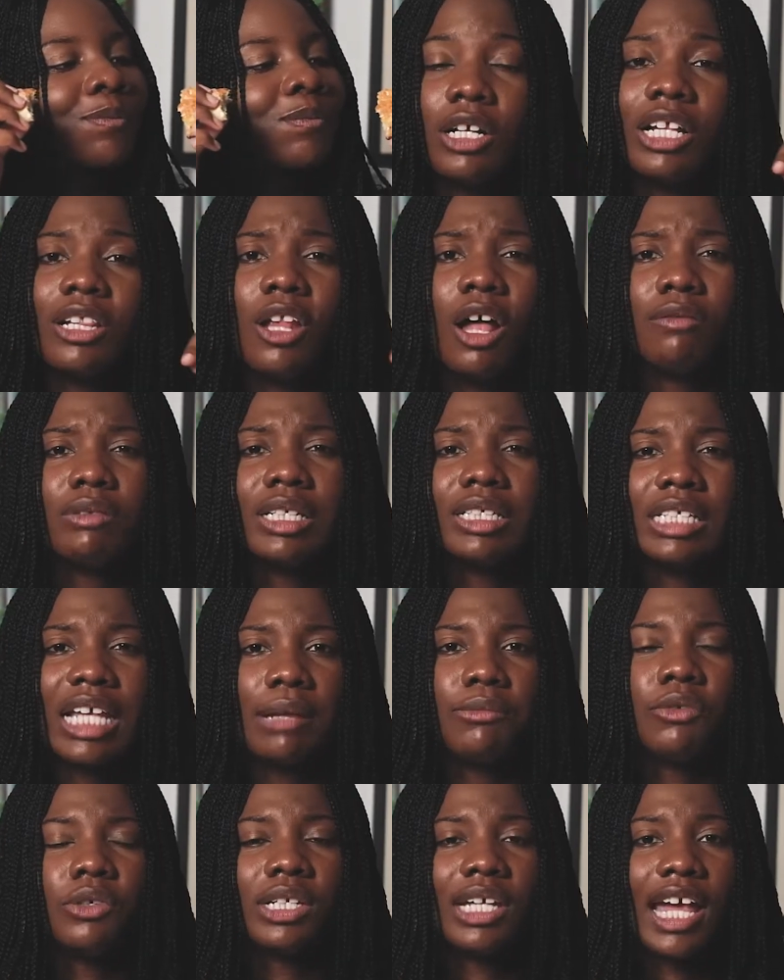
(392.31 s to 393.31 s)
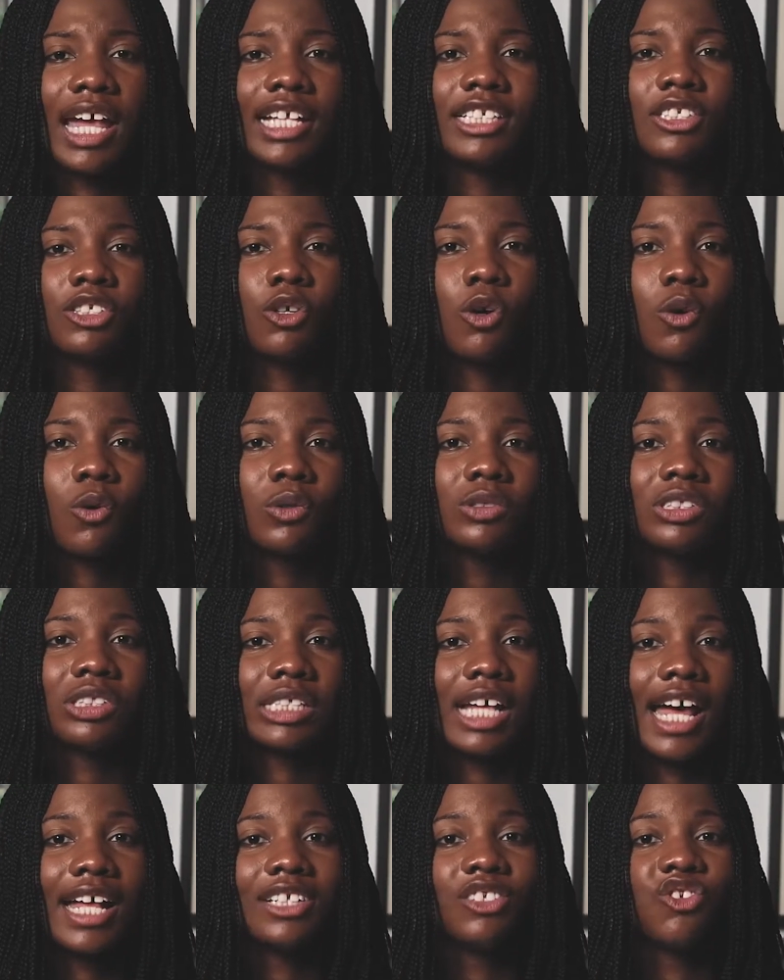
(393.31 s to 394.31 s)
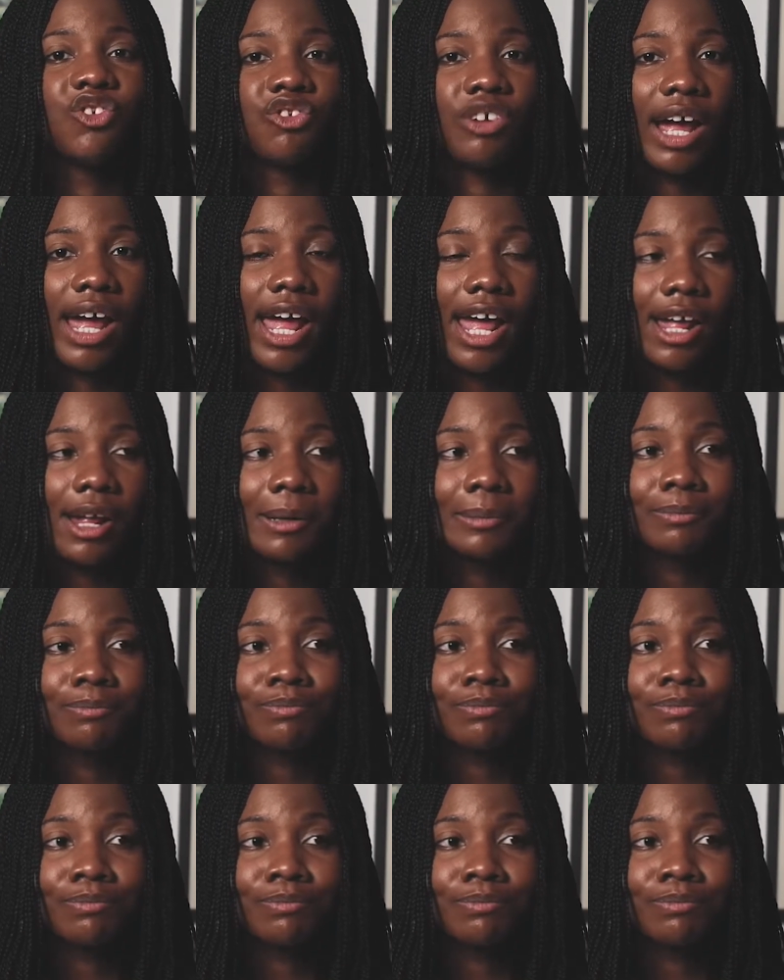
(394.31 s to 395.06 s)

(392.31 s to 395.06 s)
A lot of the time you get scones that are dry.